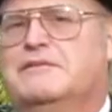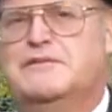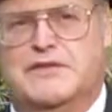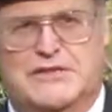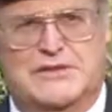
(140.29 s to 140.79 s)

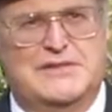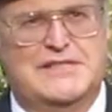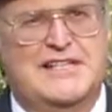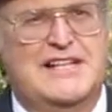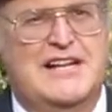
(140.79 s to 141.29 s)
full.
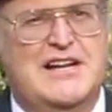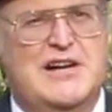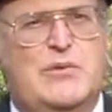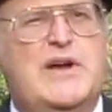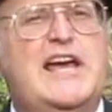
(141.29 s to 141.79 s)

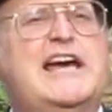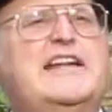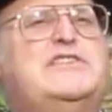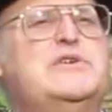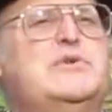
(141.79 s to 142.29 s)
We
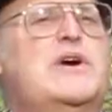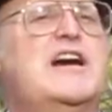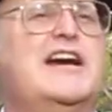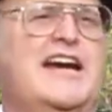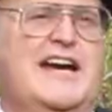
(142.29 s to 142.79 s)
had 2
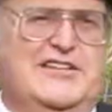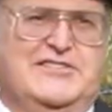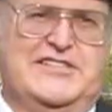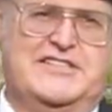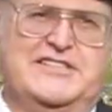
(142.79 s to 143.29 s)

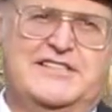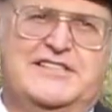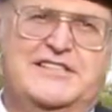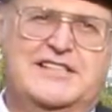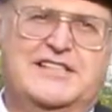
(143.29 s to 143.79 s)
warehouses,
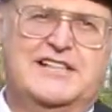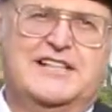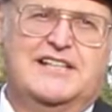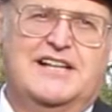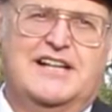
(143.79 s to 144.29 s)

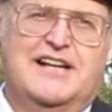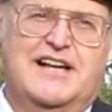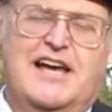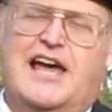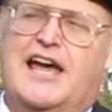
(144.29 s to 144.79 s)

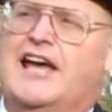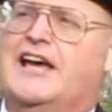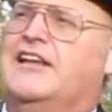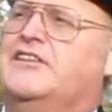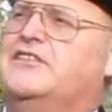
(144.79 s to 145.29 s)

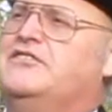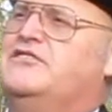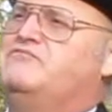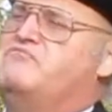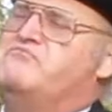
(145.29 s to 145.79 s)
and
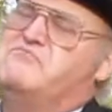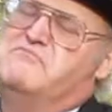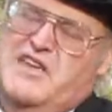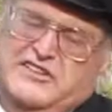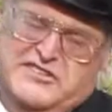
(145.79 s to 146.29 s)

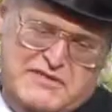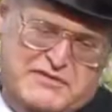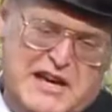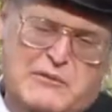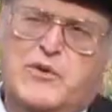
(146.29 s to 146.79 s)
as if
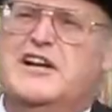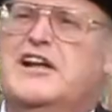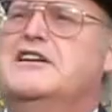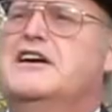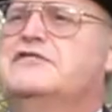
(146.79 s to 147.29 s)
that
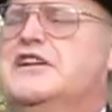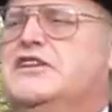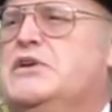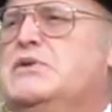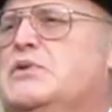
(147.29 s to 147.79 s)
wasn't enough to
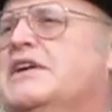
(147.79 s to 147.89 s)
do,